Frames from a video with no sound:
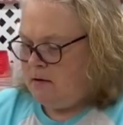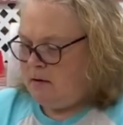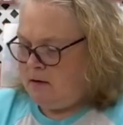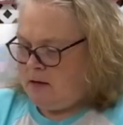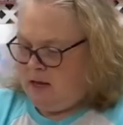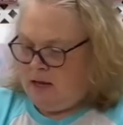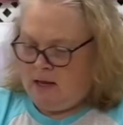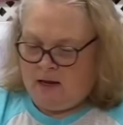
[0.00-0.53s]

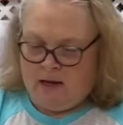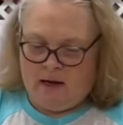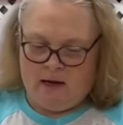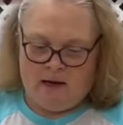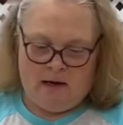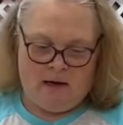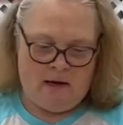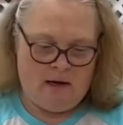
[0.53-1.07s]

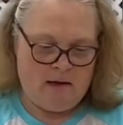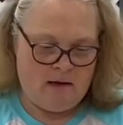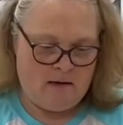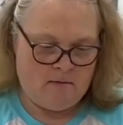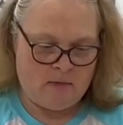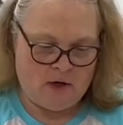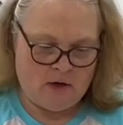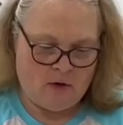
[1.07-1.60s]
and
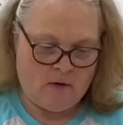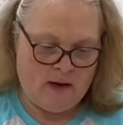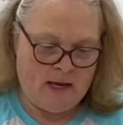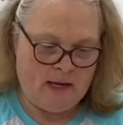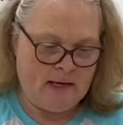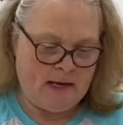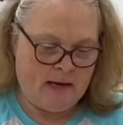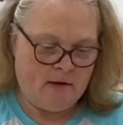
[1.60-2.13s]
I'm going to go
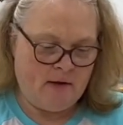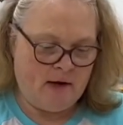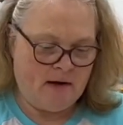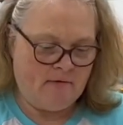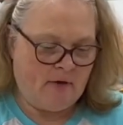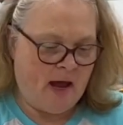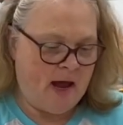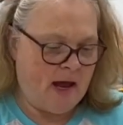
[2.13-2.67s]
ahead now that
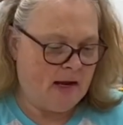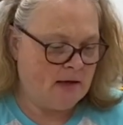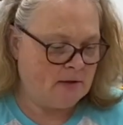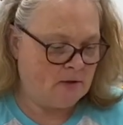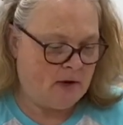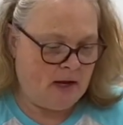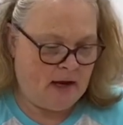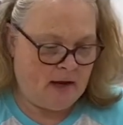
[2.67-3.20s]
I've got,
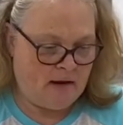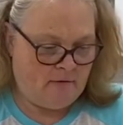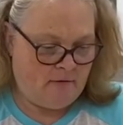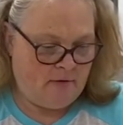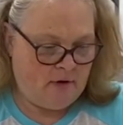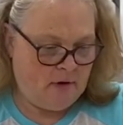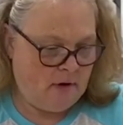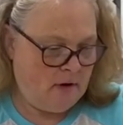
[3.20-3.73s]
so I
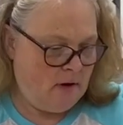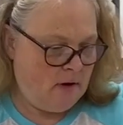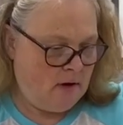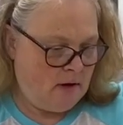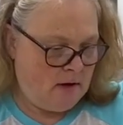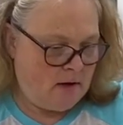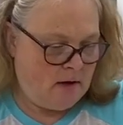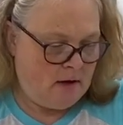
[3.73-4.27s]
have
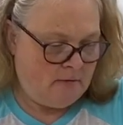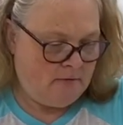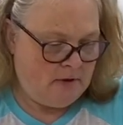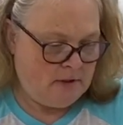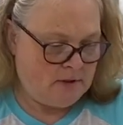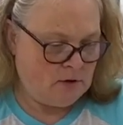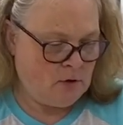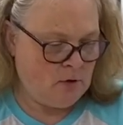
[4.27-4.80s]

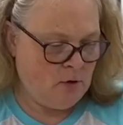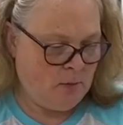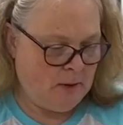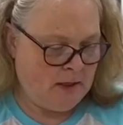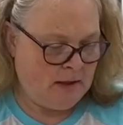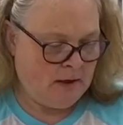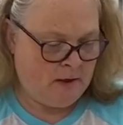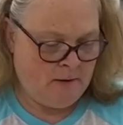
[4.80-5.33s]
this group
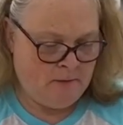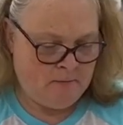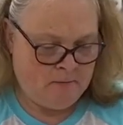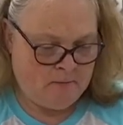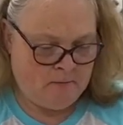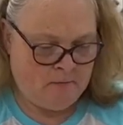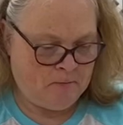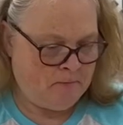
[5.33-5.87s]
here,
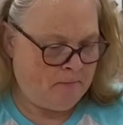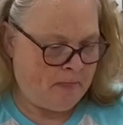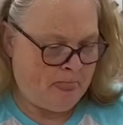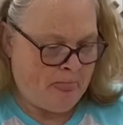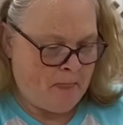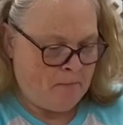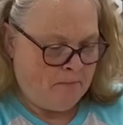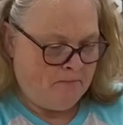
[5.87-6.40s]

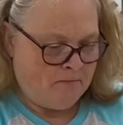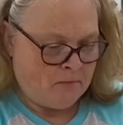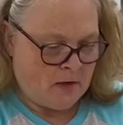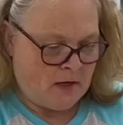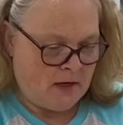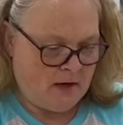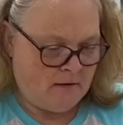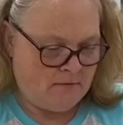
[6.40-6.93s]

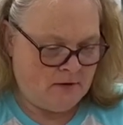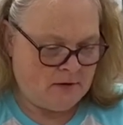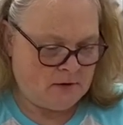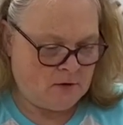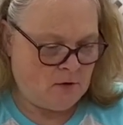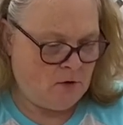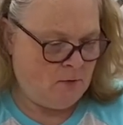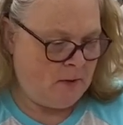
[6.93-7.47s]
and I have this
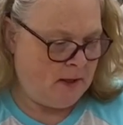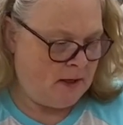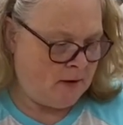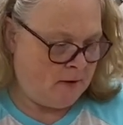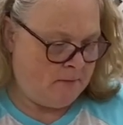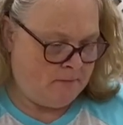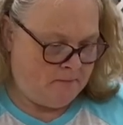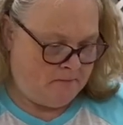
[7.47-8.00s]
group
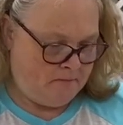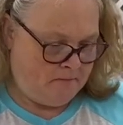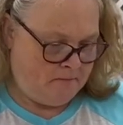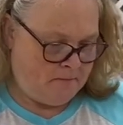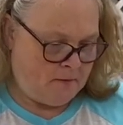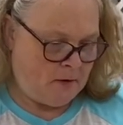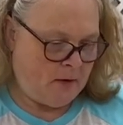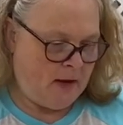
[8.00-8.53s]
here,
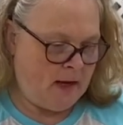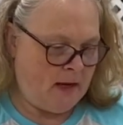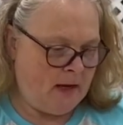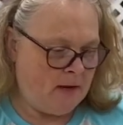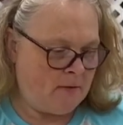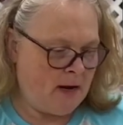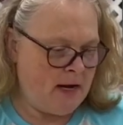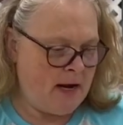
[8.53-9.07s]
okay?
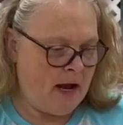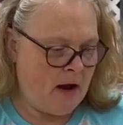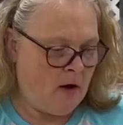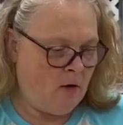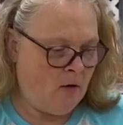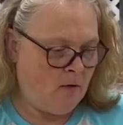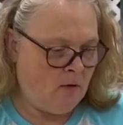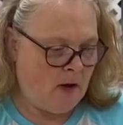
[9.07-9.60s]
And right
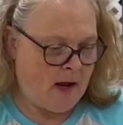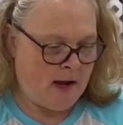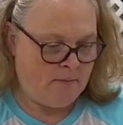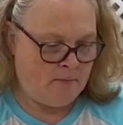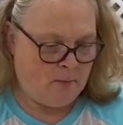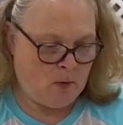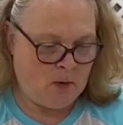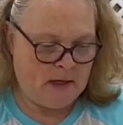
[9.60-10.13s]
now
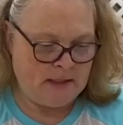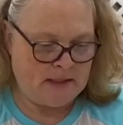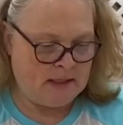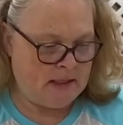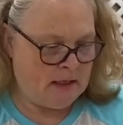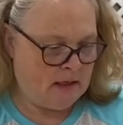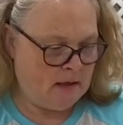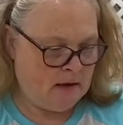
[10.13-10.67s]
I'm
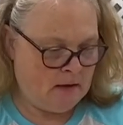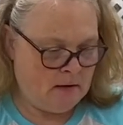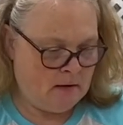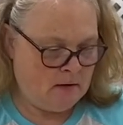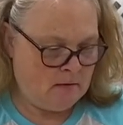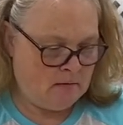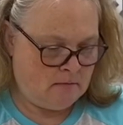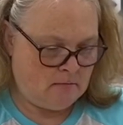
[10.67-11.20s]
pointing
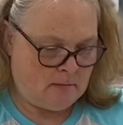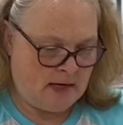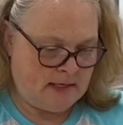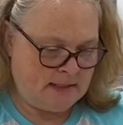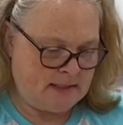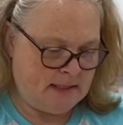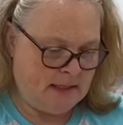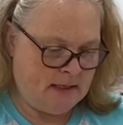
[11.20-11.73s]
my
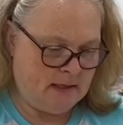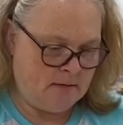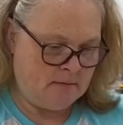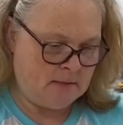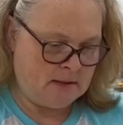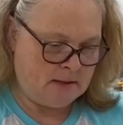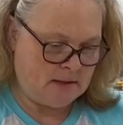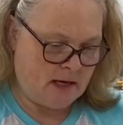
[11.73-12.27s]

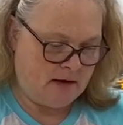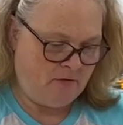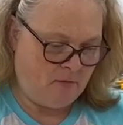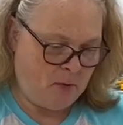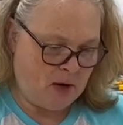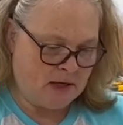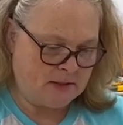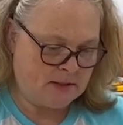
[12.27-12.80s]
seams, I've
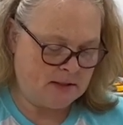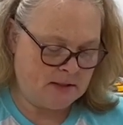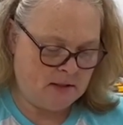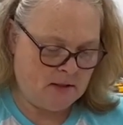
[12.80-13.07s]
pressed